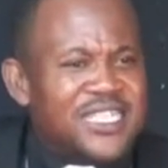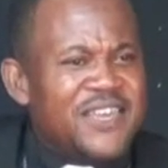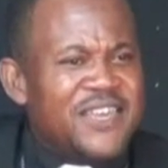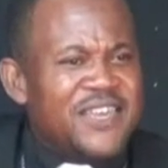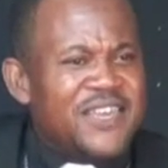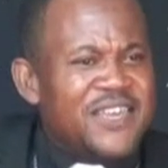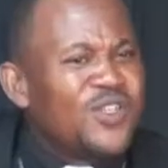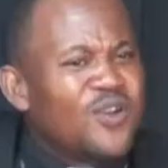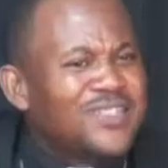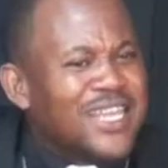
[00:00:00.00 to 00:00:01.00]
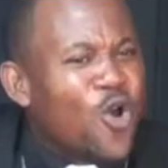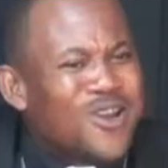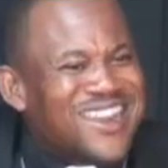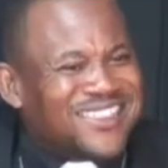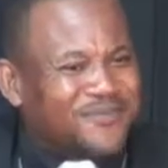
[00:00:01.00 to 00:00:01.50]
if he was not a
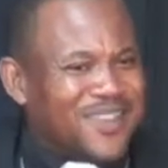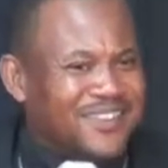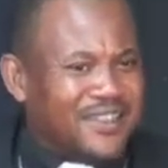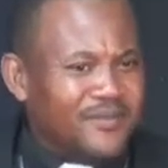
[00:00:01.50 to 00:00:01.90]
honest person